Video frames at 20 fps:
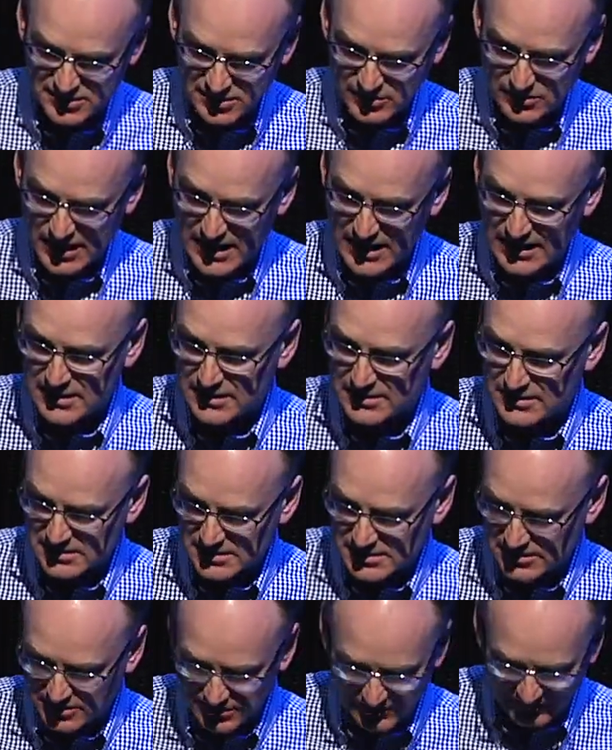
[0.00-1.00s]
to
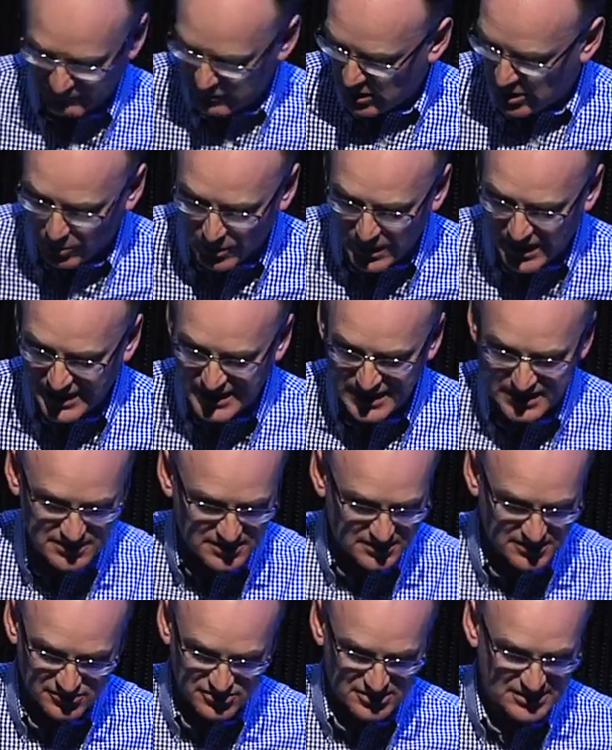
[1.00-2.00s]
islands, to Hawaii,
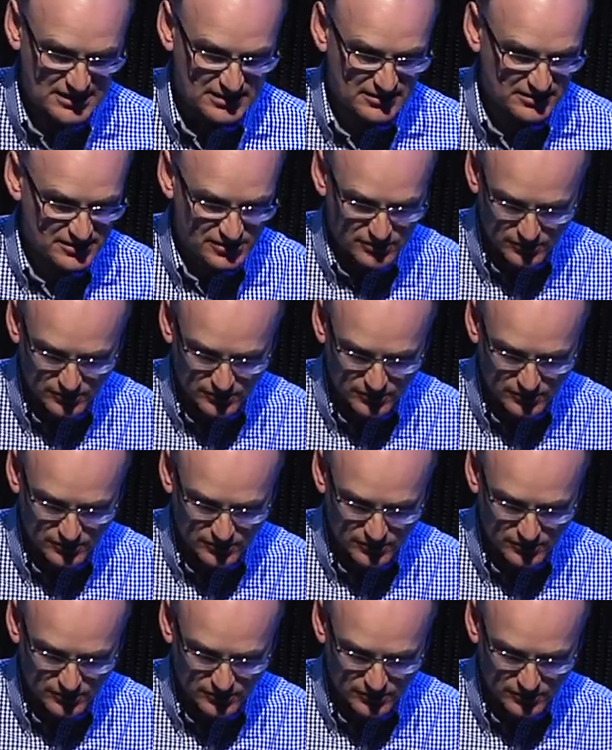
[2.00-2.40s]
to New Zealand,